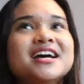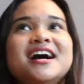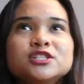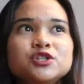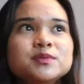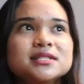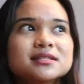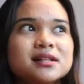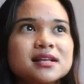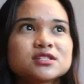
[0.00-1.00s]
The 2 business
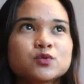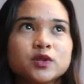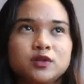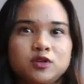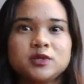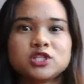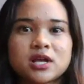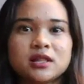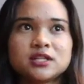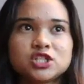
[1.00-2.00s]
classes were a little bit
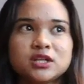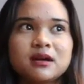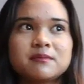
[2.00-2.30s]
challenging,